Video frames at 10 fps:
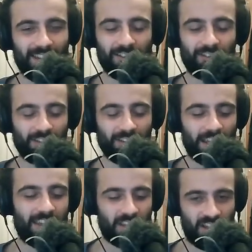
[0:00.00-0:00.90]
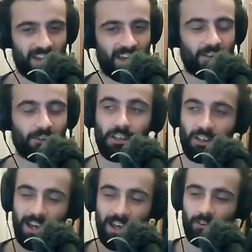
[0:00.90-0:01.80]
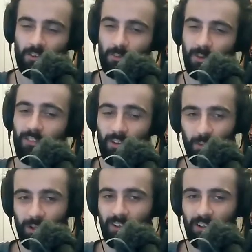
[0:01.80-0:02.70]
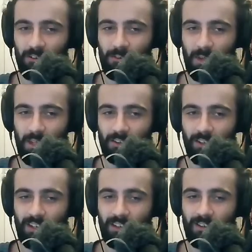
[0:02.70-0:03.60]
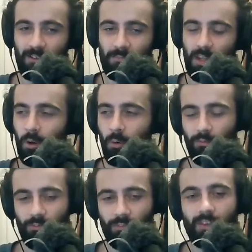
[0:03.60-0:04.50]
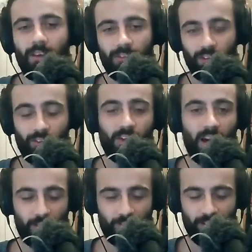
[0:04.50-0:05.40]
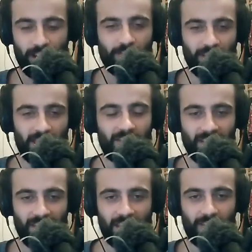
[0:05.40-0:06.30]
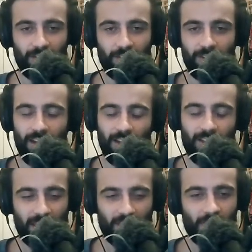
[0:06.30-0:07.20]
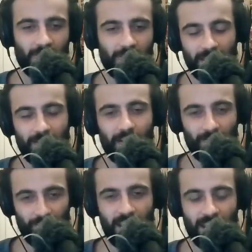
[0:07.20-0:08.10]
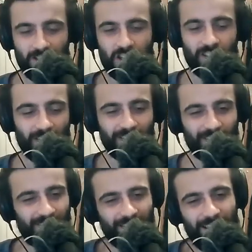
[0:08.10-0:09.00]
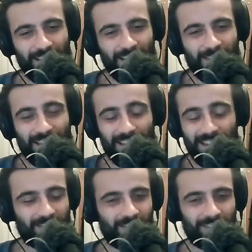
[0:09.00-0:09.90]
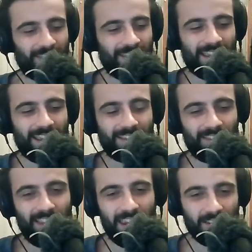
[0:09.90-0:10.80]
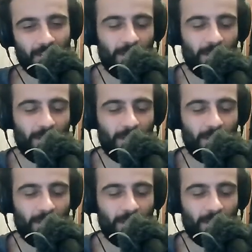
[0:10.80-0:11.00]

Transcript: He's just like in a chair looking out of his window being like, oh, the sky is very grey today, so there could be rain chance. It's just insane.